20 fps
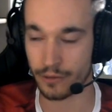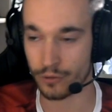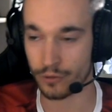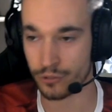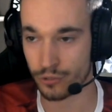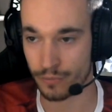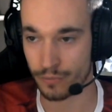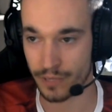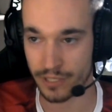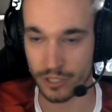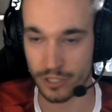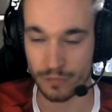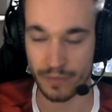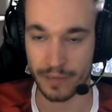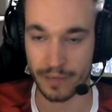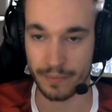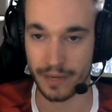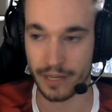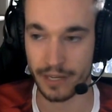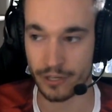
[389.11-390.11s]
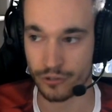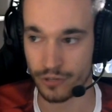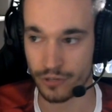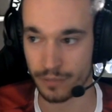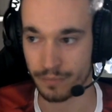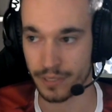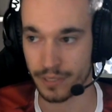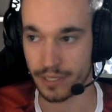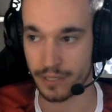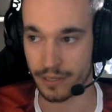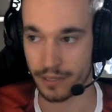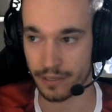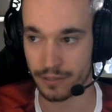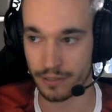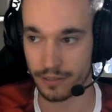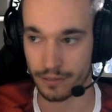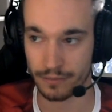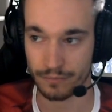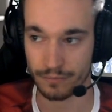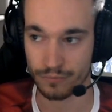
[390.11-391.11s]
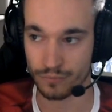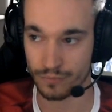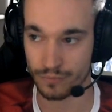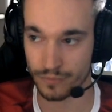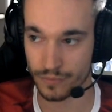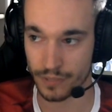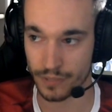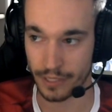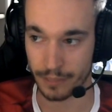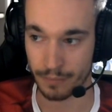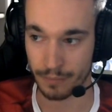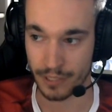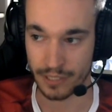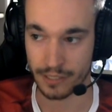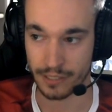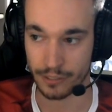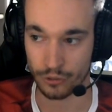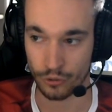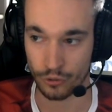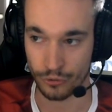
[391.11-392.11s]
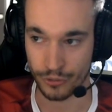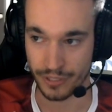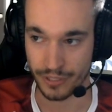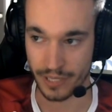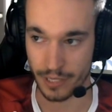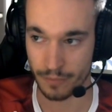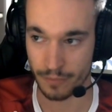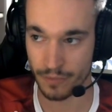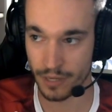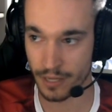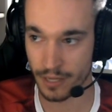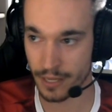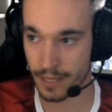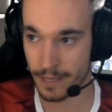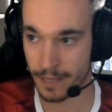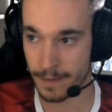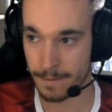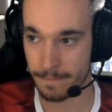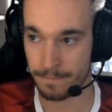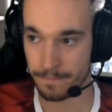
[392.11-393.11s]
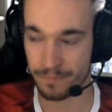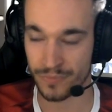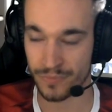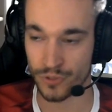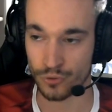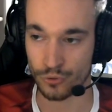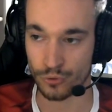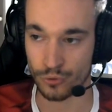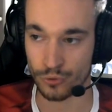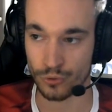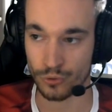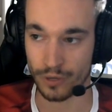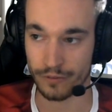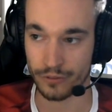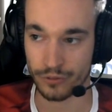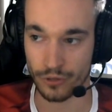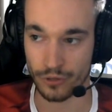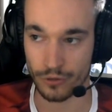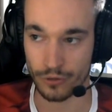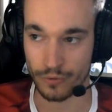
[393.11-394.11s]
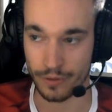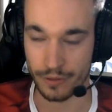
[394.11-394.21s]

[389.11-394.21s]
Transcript: And I also messaged my manager at BDS and like basically told the same to have a